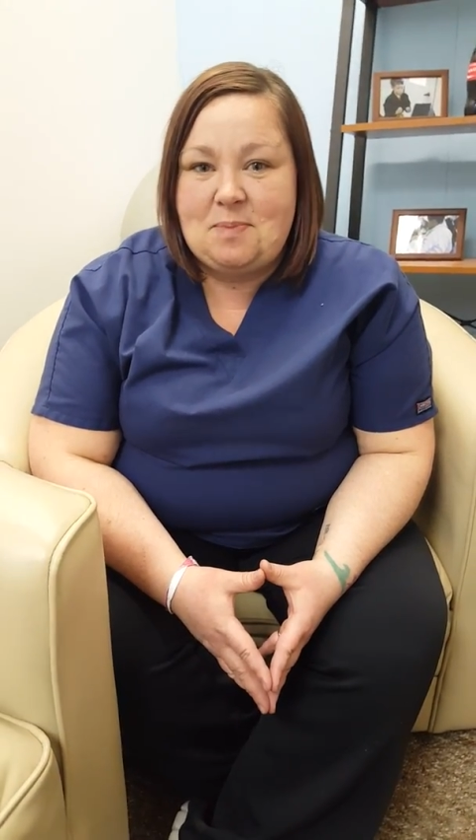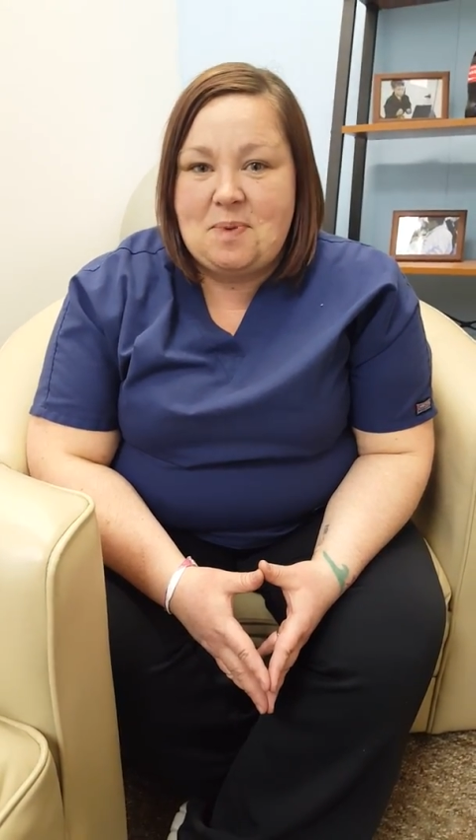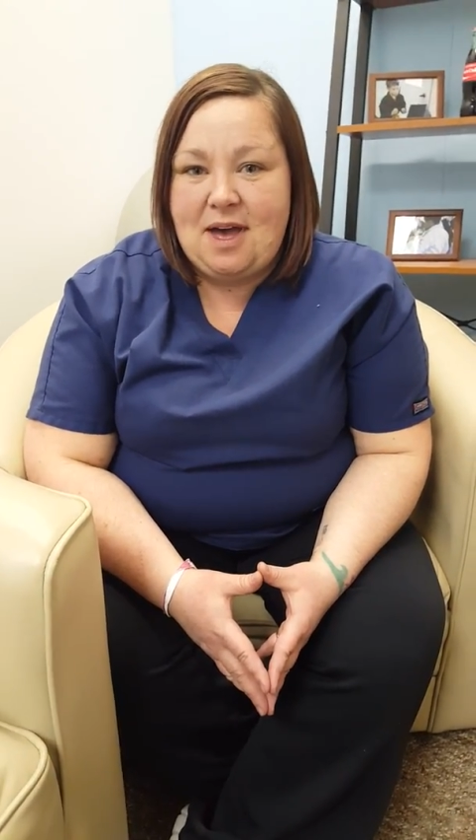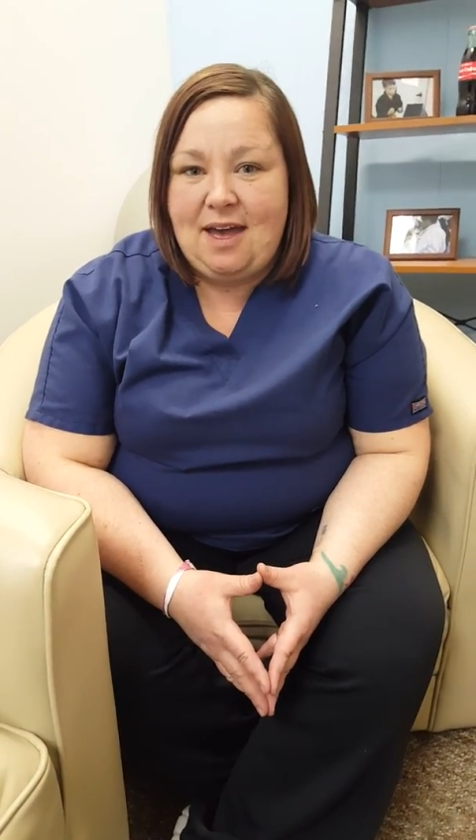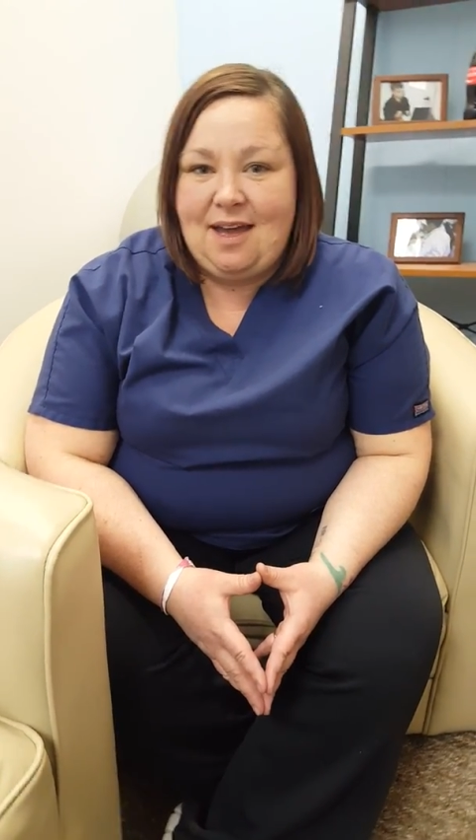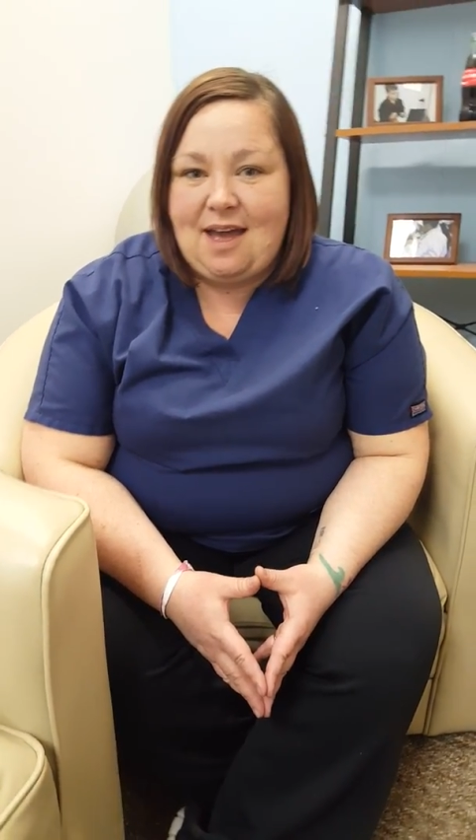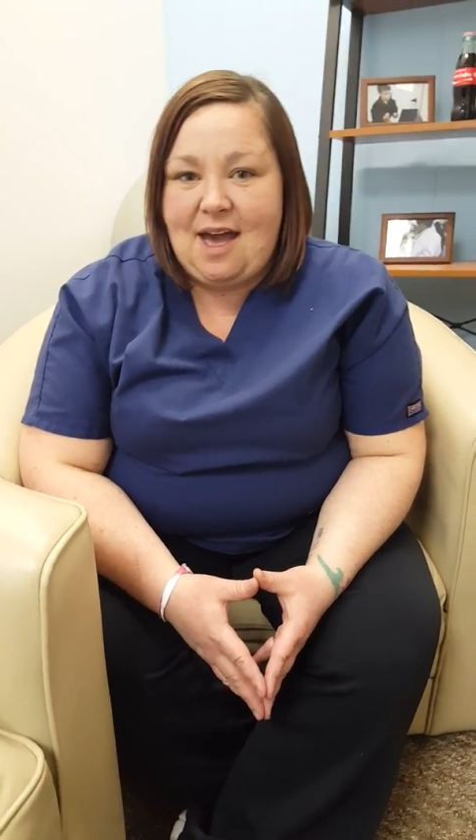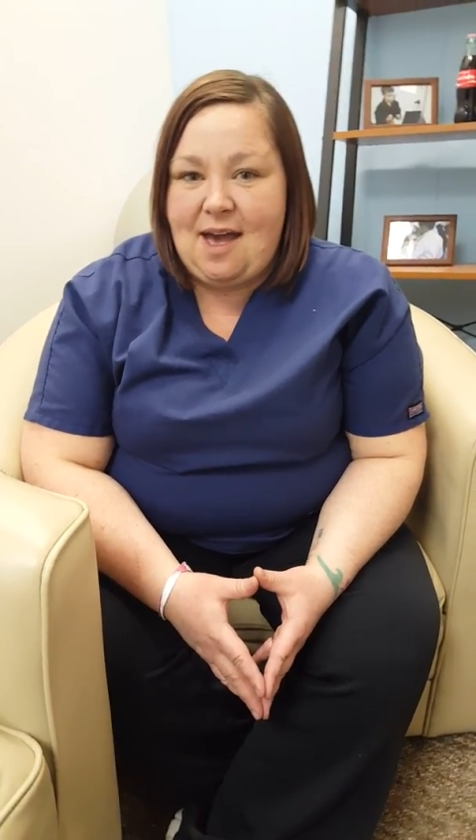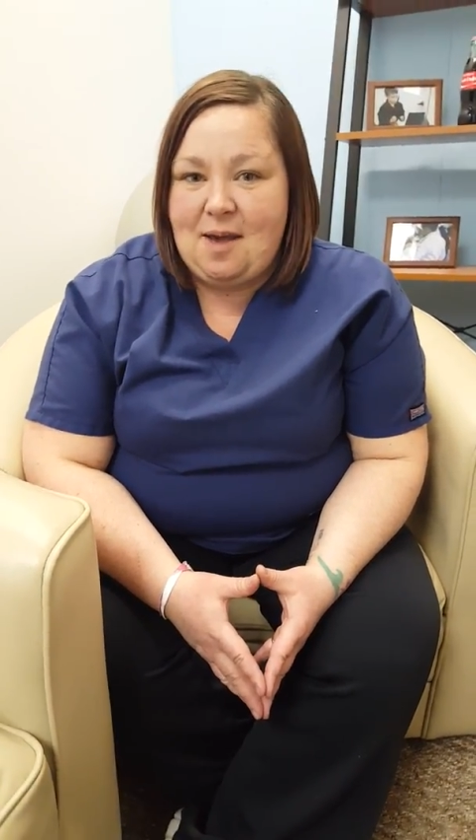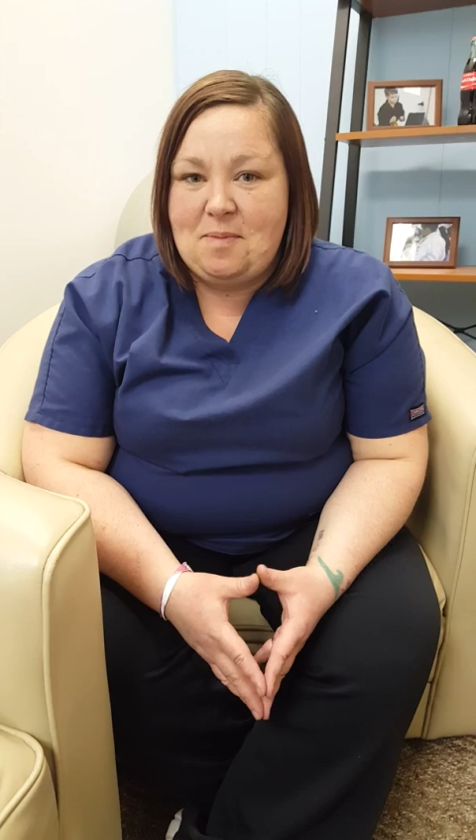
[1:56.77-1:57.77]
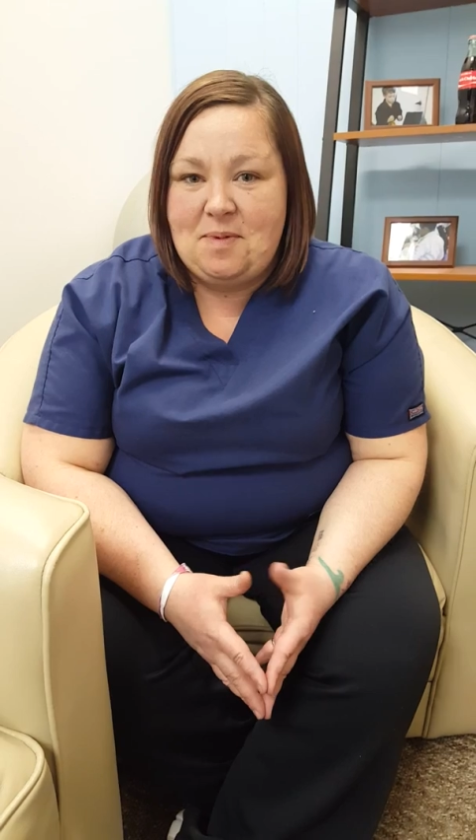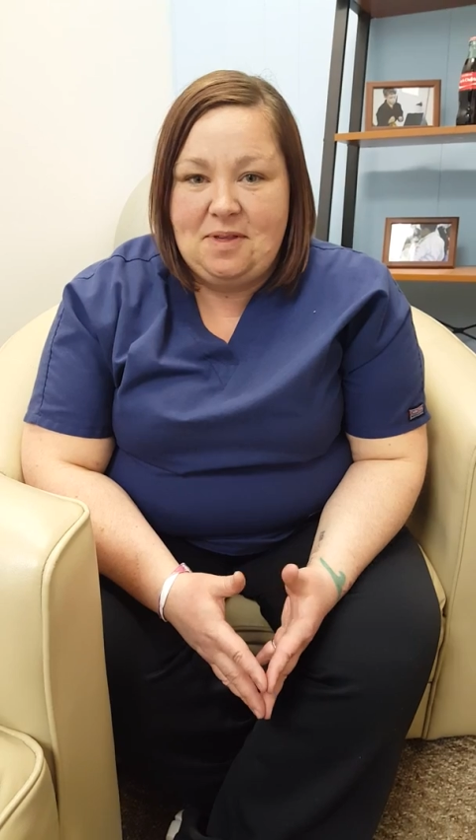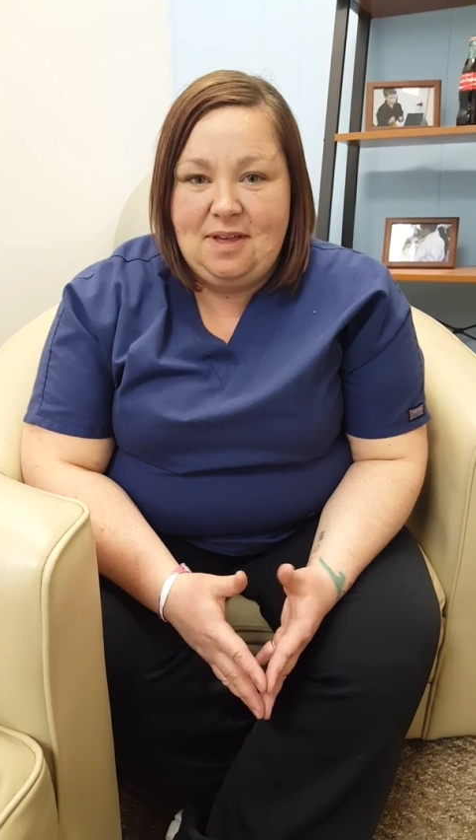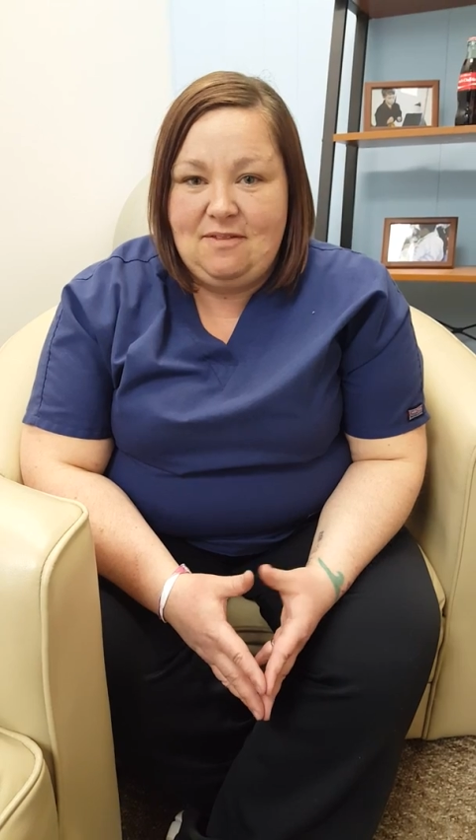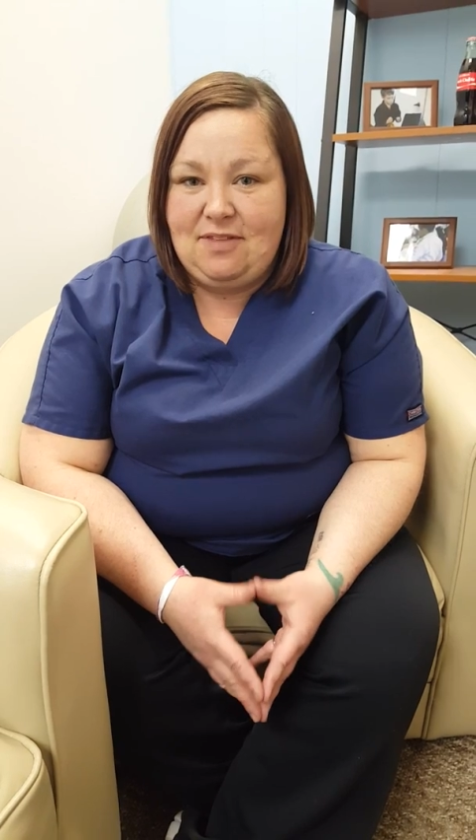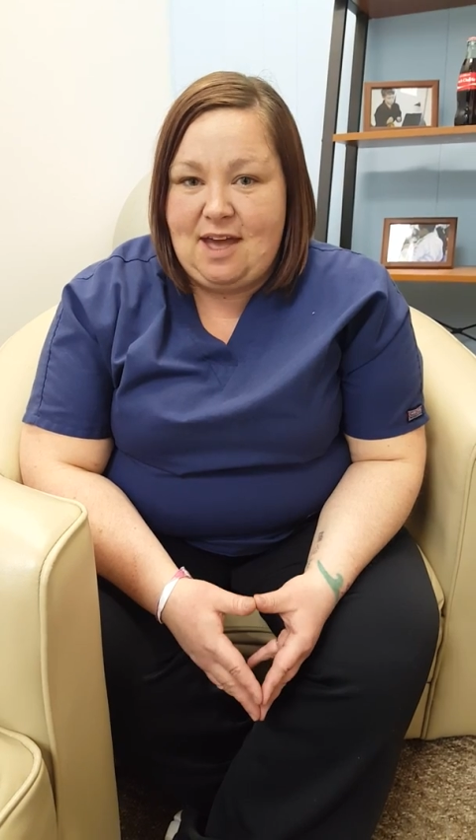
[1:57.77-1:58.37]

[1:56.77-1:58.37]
but I believe